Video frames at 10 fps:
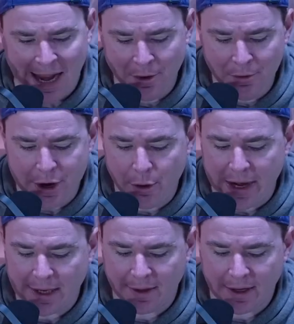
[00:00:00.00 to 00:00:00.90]
don't know
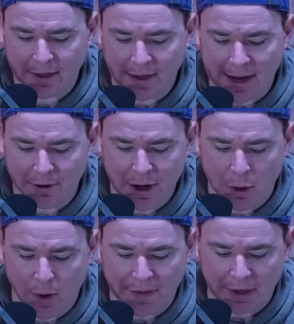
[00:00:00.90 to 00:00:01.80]
anything. I don't know
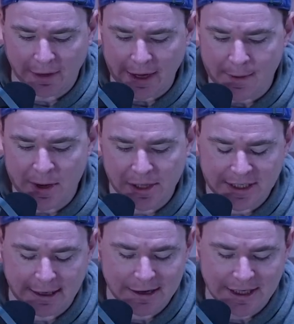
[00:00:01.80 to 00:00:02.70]
what their like
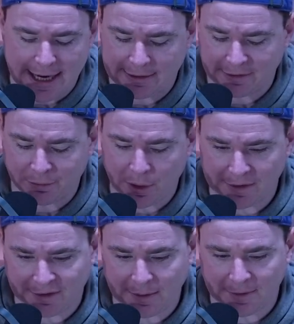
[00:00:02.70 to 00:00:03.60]
military tactics were.
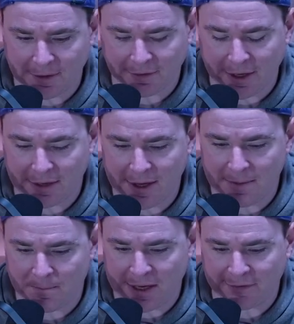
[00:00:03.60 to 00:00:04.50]
It seems just like they
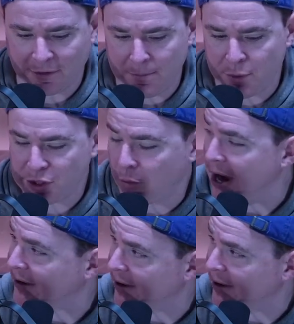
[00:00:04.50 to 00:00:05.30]
basically bushwhacked